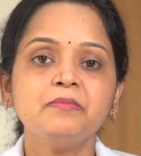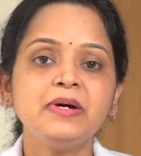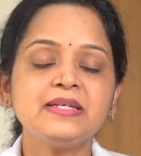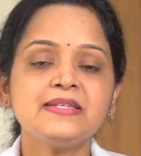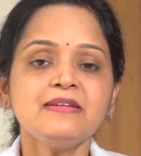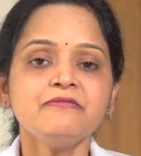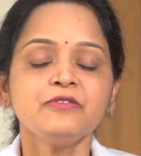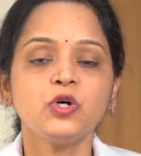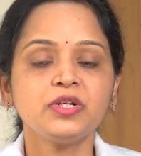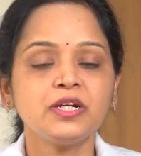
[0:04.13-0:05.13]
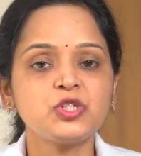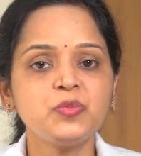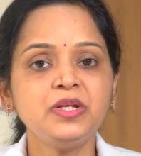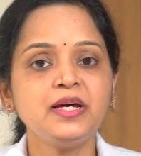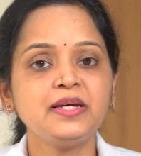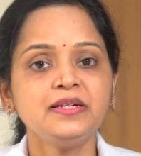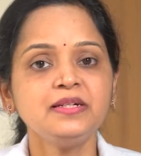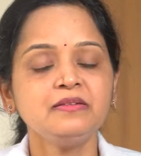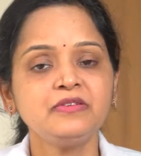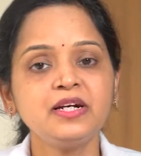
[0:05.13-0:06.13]
Myself, Dr. Rashmi Nayak,
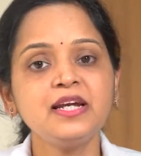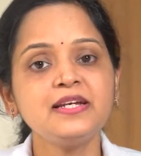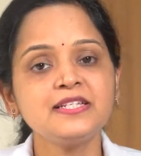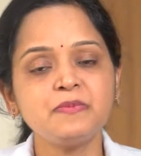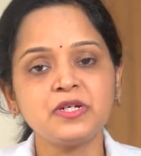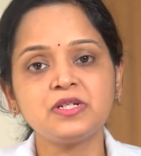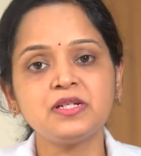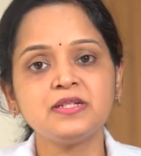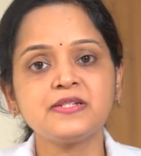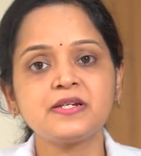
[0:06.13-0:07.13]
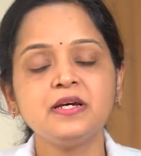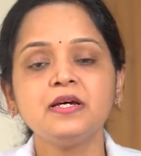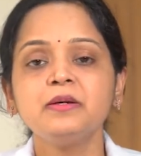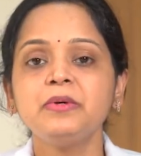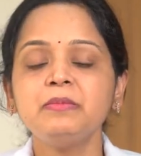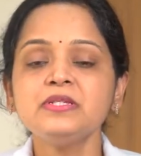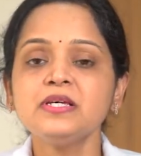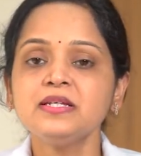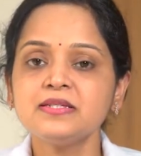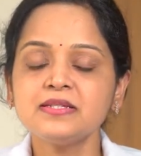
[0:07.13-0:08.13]
fertility specialist, Baby
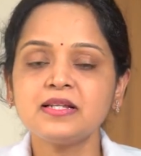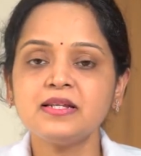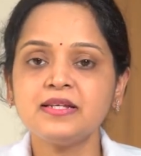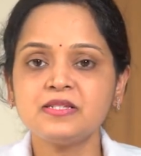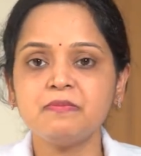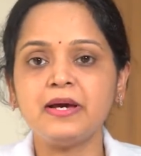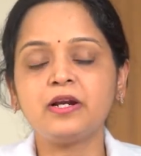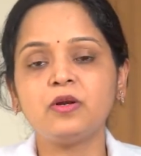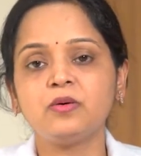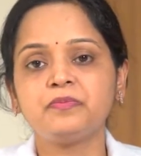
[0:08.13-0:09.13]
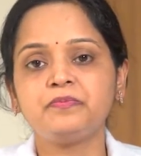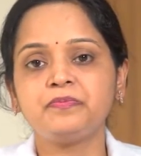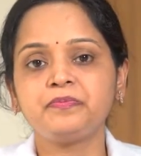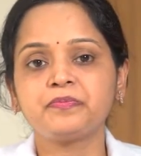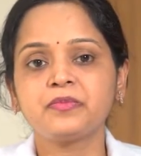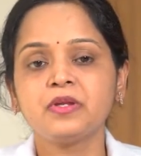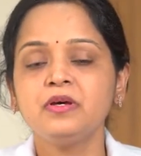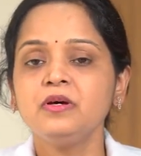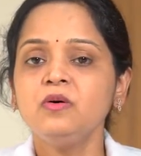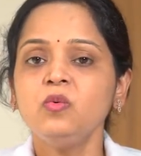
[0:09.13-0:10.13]
Sciences Clinics, Mangalore.
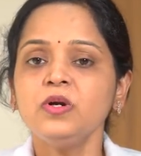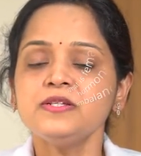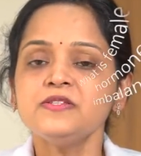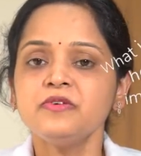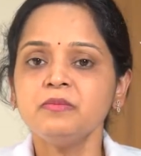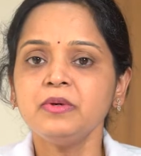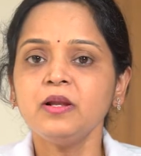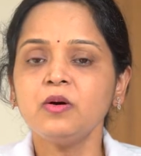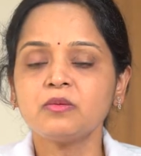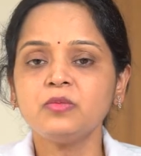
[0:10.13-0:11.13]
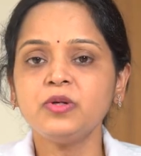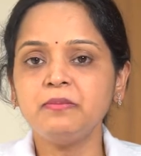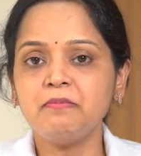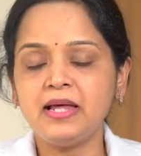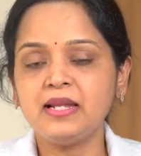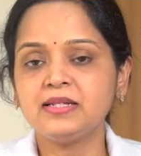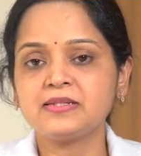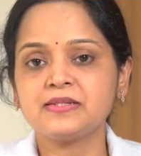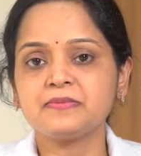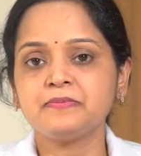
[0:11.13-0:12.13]
What is female hormone
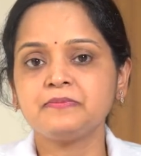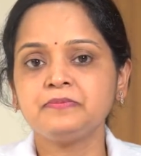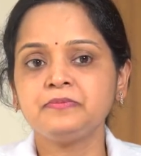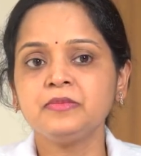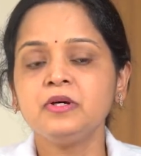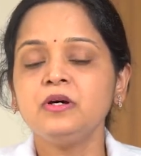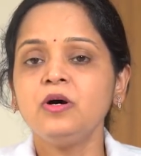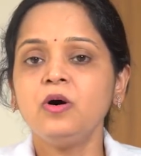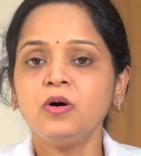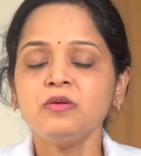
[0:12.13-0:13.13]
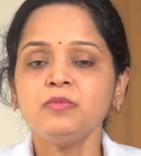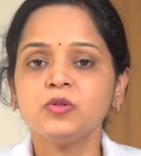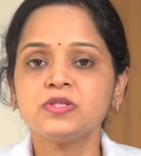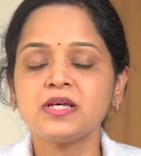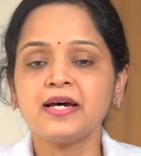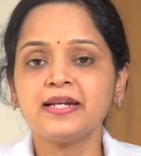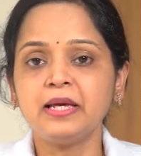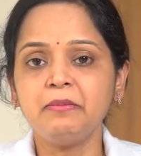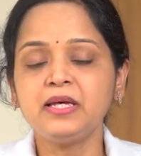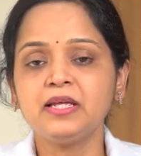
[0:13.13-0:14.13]
imbalance? Hormones are
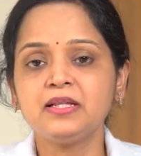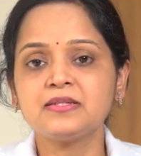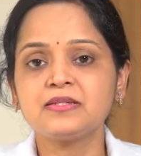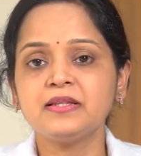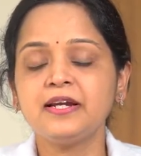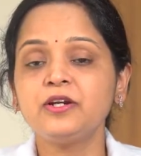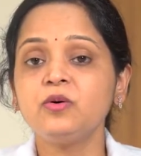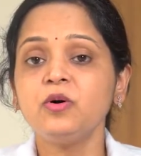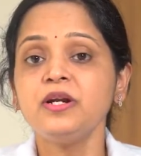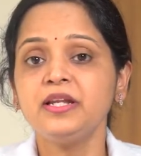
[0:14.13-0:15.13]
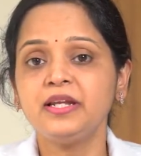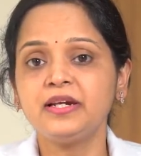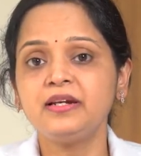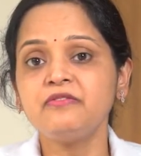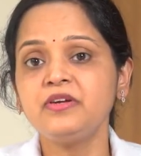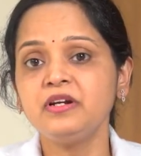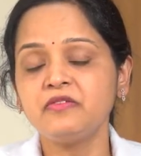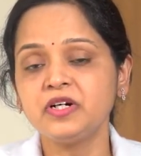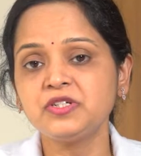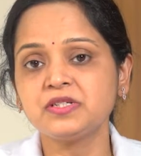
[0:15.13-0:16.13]
chemicals that coordinate different
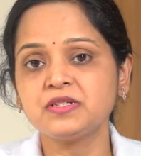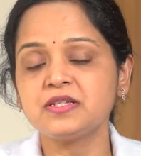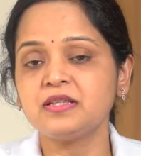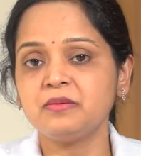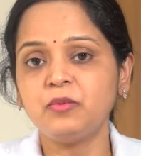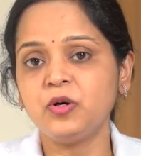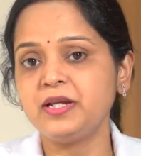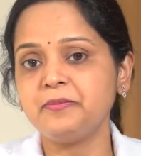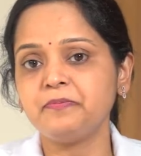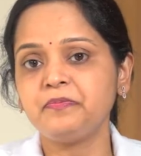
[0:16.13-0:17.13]
functions in the body.